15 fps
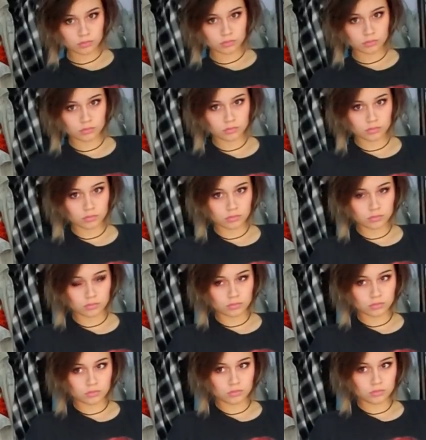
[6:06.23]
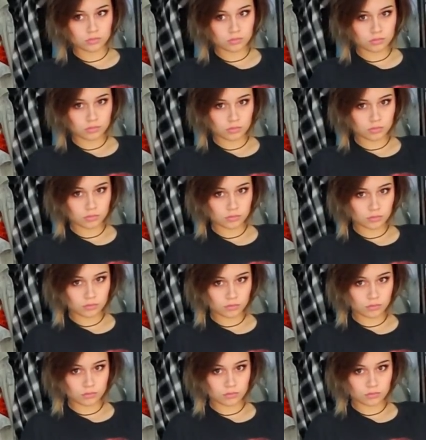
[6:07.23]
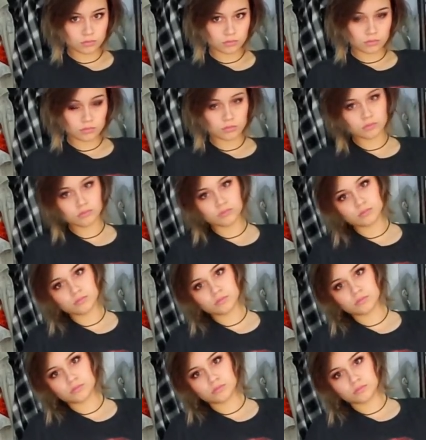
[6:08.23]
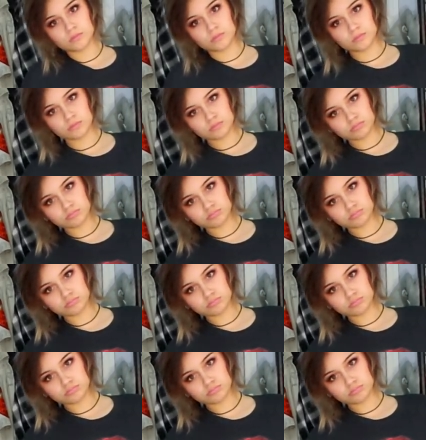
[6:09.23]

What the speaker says: Nothing is said.